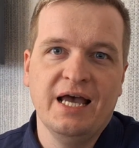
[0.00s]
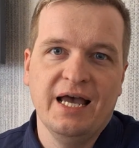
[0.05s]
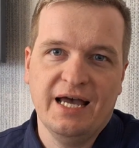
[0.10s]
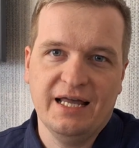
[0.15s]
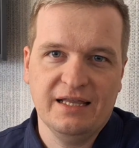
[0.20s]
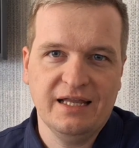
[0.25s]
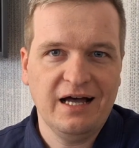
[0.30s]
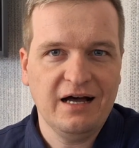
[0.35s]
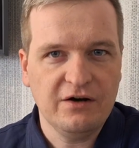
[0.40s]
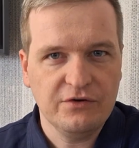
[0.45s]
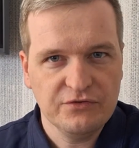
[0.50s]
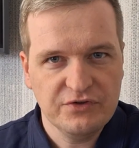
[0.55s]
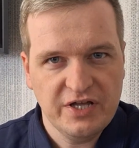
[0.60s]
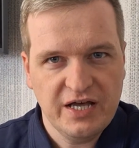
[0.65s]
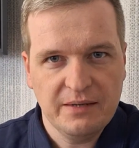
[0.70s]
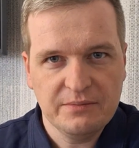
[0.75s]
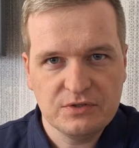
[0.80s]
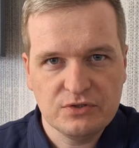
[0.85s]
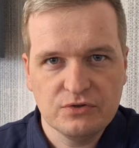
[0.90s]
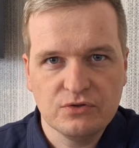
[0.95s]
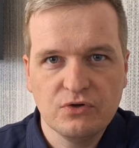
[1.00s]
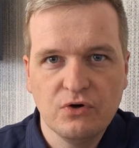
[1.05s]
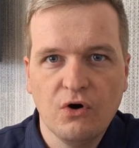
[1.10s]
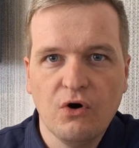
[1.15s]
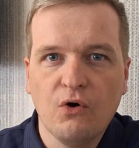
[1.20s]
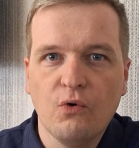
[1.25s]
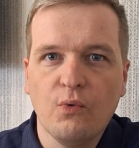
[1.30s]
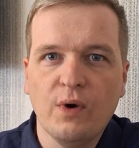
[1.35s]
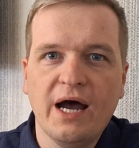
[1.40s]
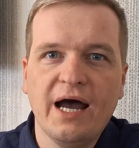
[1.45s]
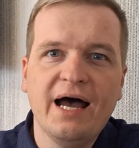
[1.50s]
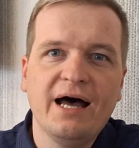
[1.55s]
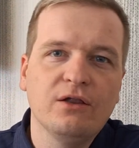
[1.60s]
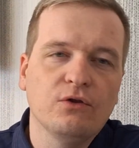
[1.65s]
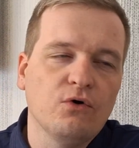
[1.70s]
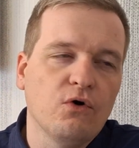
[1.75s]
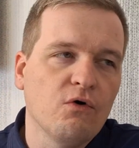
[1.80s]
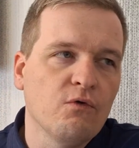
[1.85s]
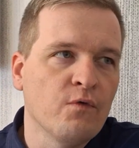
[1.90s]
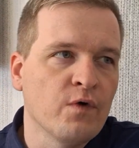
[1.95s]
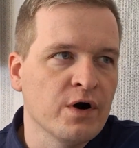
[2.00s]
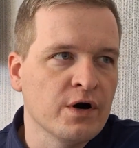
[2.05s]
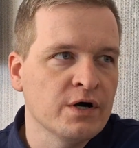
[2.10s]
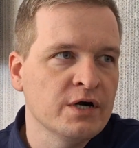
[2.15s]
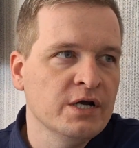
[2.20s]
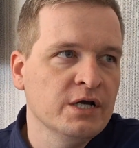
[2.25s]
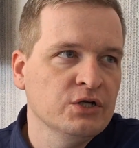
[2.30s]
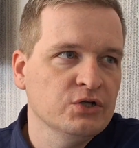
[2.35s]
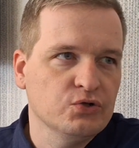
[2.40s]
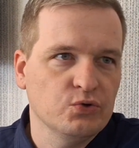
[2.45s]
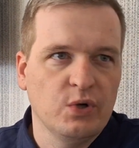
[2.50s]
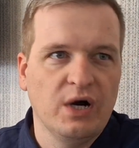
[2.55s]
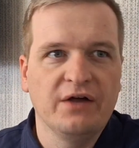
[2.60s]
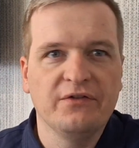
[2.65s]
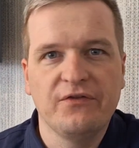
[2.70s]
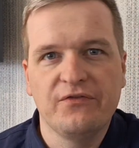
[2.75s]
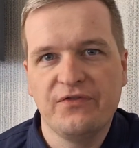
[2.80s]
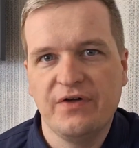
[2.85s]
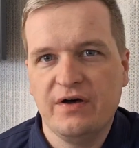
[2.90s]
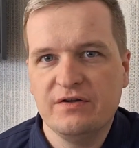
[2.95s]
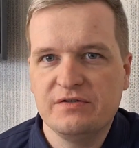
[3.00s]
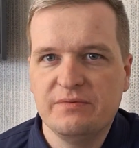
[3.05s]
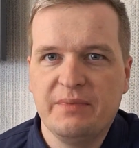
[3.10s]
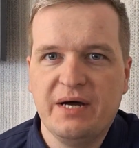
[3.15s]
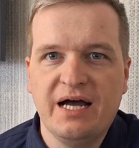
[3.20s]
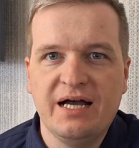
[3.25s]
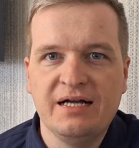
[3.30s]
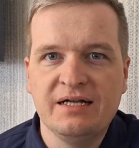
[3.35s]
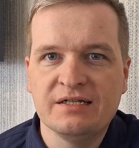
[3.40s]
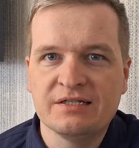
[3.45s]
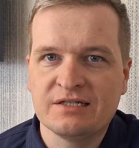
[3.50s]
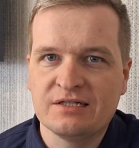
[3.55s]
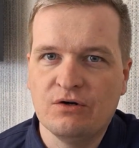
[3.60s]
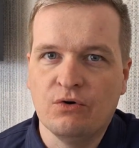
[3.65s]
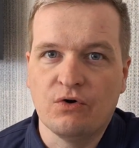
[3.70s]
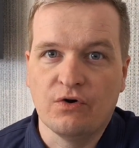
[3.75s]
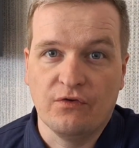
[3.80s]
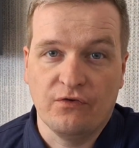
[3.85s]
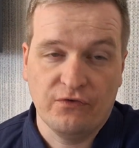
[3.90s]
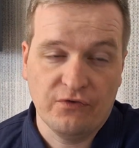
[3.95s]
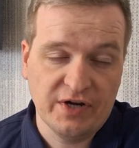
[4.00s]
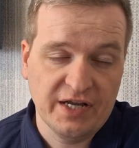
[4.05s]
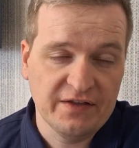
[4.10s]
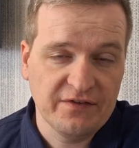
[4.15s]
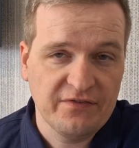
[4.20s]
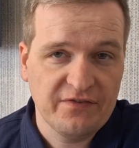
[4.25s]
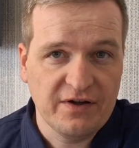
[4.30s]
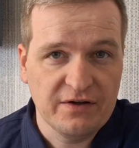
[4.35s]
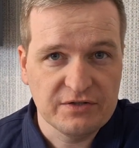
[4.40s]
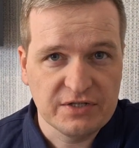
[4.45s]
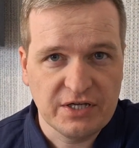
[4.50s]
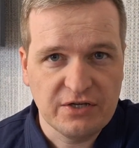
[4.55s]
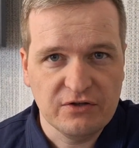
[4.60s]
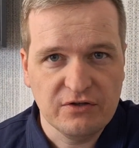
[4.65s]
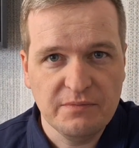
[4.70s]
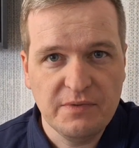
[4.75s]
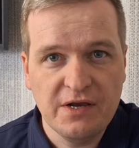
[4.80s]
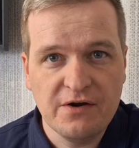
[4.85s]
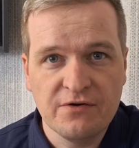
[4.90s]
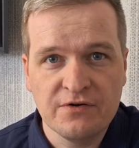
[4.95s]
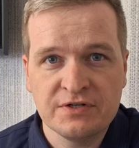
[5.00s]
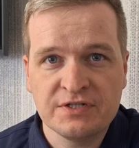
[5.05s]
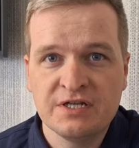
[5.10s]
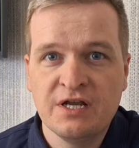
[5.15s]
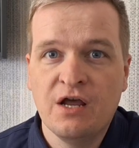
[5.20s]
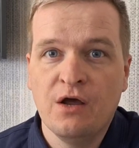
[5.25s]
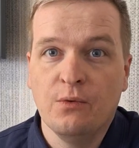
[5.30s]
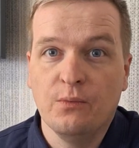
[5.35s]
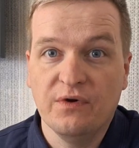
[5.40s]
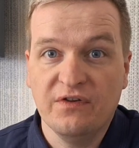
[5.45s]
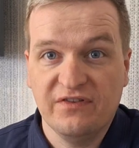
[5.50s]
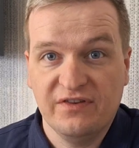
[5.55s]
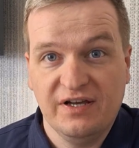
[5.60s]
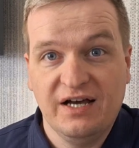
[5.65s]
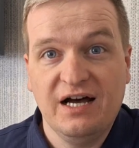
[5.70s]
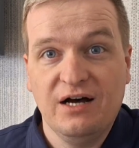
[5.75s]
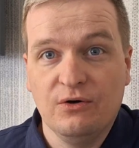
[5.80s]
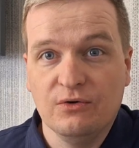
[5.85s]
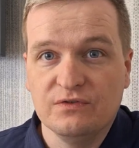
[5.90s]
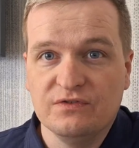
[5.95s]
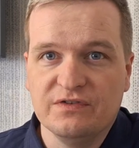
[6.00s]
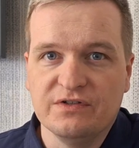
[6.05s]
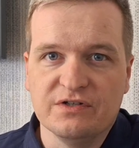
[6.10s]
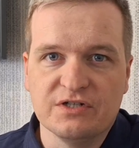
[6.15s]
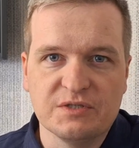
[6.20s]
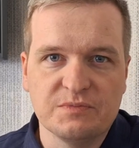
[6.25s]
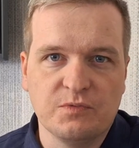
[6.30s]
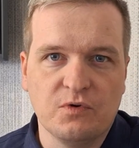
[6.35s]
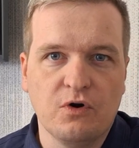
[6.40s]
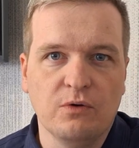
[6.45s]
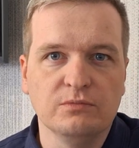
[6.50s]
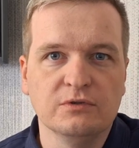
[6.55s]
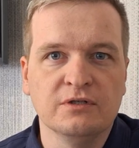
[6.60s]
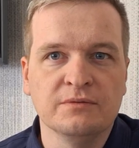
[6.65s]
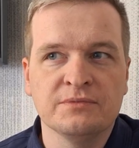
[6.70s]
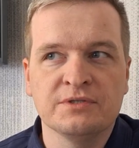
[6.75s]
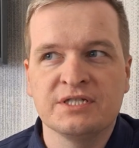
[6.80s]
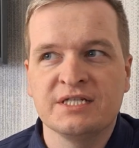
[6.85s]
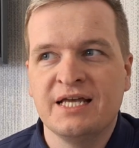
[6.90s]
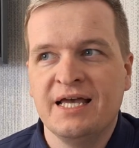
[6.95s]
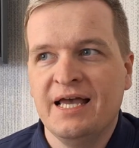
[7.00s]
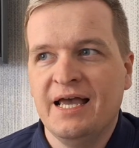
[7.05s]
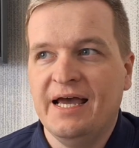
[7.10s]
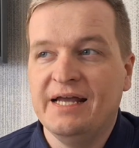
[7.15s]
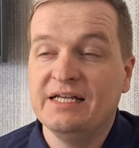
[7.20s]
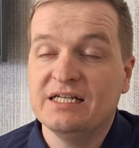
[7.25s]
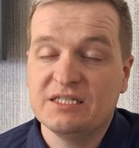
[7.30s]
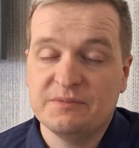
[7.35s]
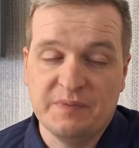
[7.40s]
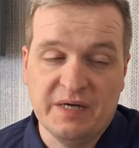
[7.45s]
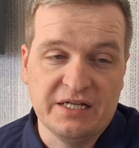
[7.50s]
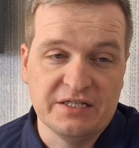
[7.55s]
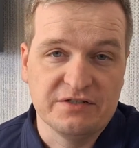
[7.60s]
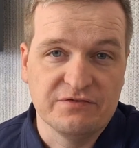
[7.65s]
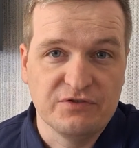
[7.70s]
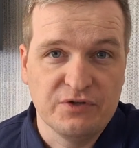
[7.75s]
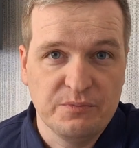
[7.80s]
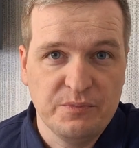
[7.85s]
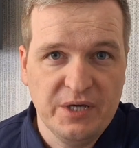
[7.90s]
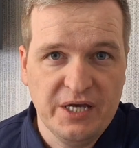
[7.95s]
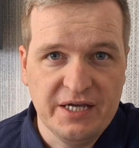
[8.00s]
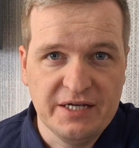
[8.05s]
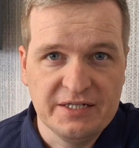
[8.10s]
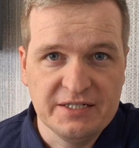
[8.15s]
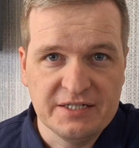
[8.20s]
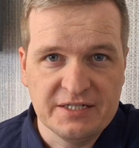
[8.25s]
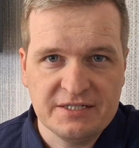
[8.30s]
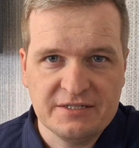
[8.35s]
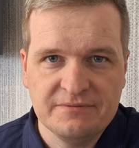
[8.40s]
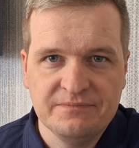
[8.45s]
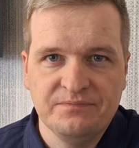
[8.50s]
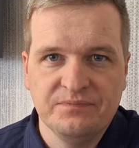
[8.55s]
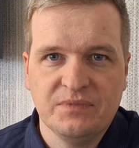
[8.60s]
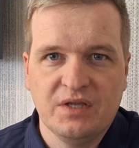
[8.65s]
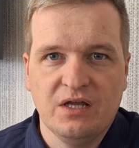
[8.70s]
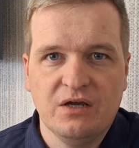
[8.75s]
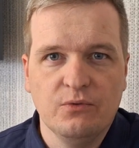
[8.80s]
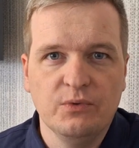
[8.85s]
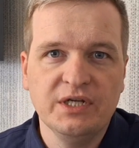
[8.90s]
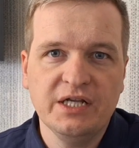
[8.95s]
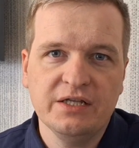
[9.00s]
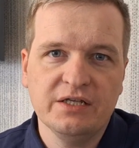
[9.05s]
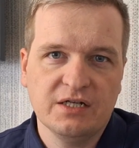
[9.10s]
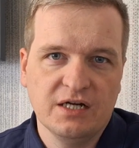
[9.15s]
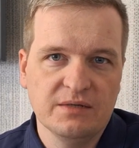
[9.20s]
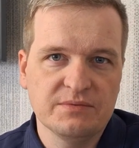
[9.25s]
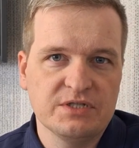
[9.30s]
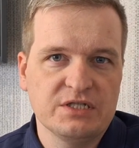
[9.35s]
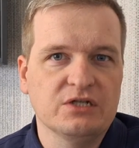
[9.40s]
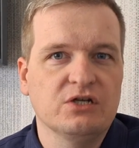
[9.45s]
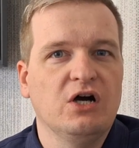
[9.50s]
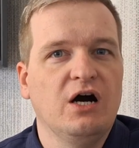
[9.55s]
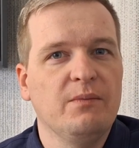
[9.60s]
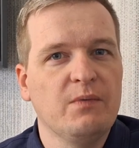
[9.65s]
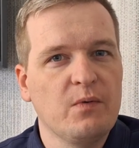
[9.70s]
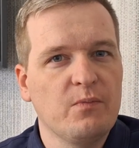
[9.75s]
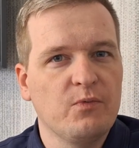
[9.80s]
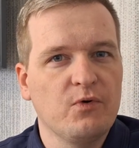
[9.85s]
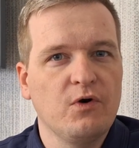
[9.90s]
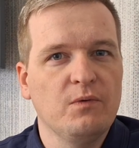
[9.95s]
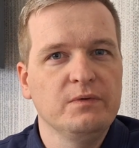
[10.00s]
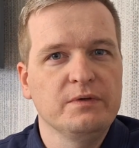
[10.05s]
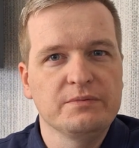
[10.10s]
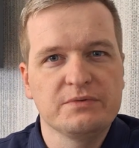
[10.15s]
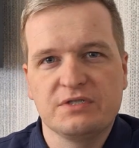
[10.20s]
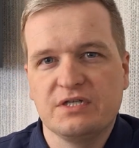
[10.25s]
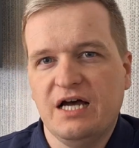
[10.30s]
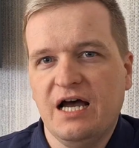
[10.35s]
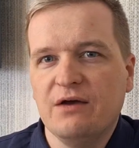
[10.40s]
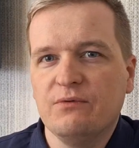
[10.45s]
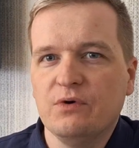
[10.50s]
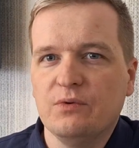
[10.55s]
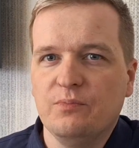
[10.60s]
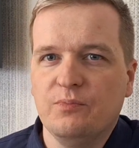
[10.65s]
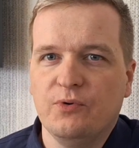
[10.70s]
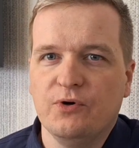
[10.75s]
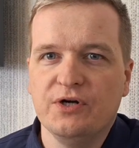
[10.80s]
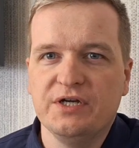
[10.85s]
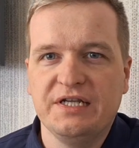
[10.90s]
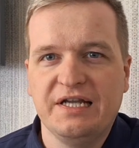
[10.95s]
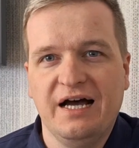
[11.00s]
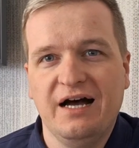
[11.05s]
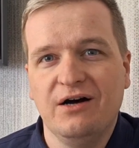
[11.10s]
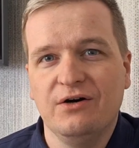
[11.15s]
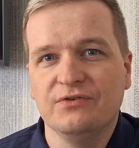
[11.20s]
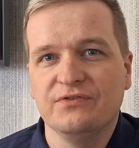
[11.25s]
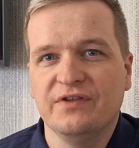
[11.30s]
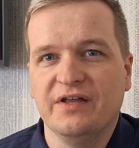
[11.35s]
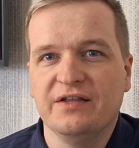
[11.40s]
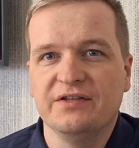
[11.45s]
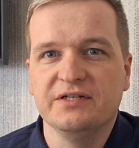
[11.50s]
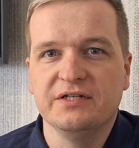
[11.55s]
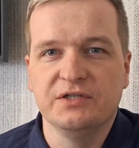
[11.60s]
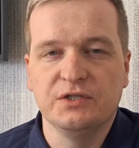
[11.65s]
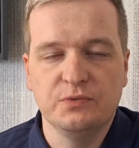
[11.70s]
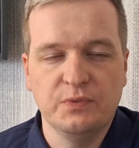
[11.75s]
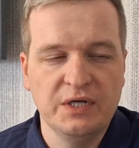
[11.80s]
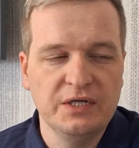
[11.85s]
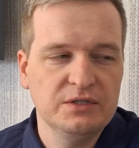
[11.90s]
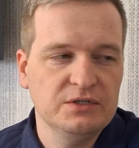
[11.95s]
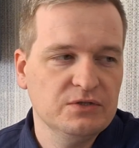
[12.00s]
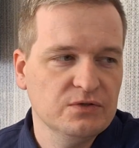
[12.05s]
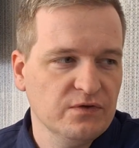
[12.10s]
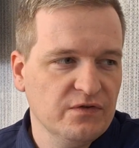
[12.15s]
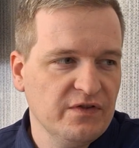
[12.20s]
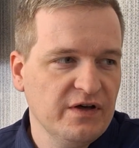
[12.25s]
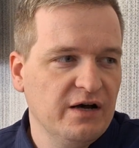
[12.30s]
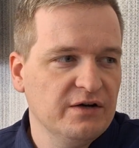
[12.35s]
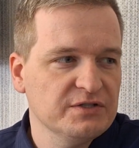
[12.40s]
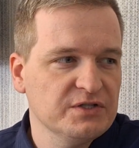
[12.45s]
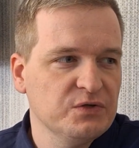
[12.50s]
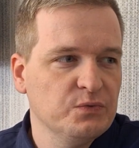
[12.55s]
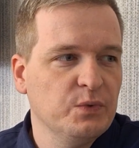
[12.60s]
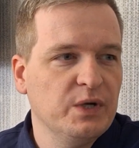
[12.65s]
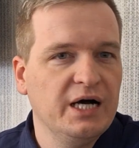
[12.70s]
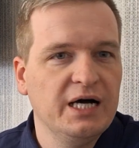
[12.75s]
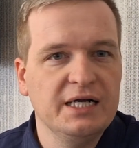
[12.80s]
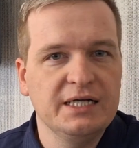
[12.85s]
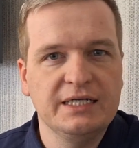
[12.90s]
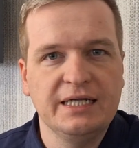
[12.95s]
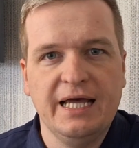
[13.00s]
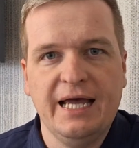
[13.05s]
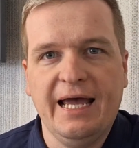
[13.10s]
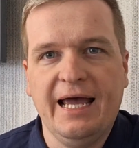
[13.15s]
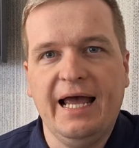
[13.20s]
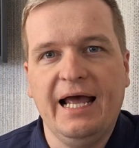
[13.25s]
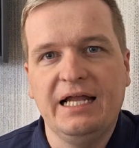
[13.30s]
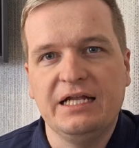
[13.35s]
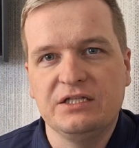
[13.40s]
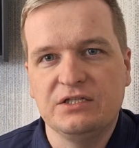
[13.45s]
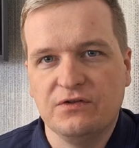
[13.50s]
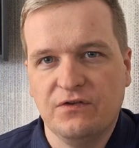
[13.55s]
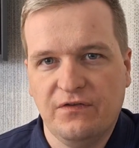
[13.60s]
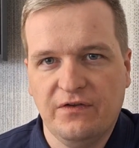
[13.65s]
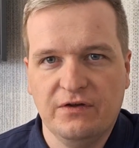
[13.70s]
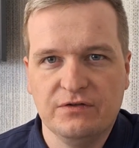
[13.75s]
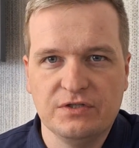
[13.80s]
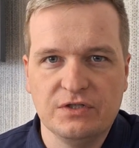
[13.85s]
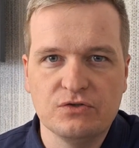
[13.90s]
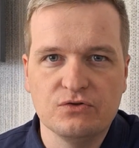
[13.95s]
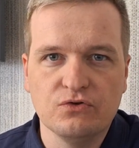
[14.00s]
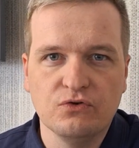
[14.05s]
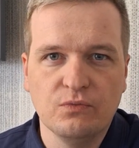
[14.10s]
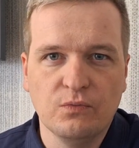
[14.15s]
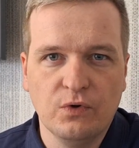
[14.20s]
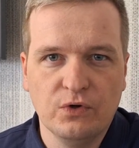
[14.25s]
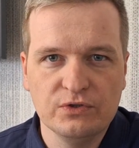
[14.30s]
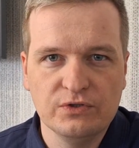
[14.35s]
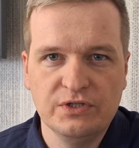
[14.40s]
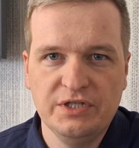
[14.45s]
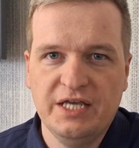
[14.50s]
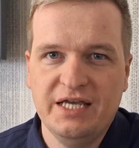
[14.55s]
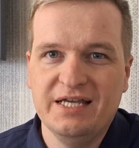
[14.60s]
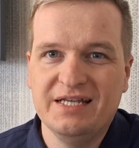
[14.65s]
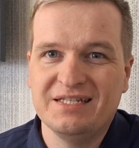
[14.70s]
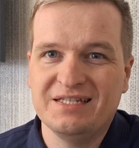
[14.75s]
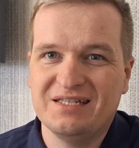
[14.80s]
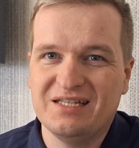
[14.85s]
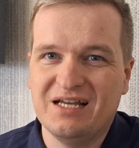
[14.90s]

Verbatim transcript: allowed them to go well over two hundred thousand miles or three hundred thousand kilometers without serious problems and expensive repairs. When it comes to common problems, I would point out that the two thousand one and two thousand two model years